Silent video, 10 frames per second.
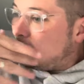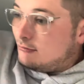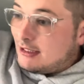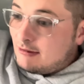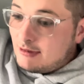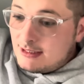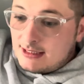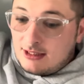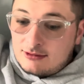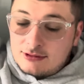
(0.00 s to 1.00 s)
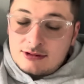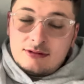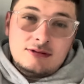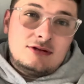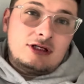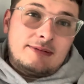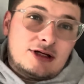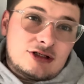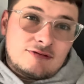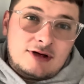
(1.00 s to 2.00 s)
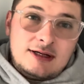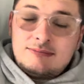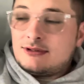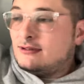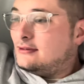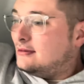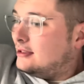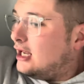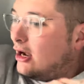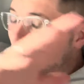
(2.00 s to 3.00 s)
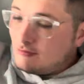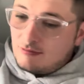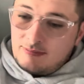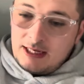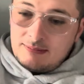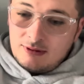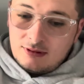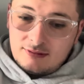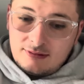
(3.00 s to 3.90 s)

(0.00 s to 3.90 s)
Ricky Resells, Jammy Dodgy Flips, loads of other people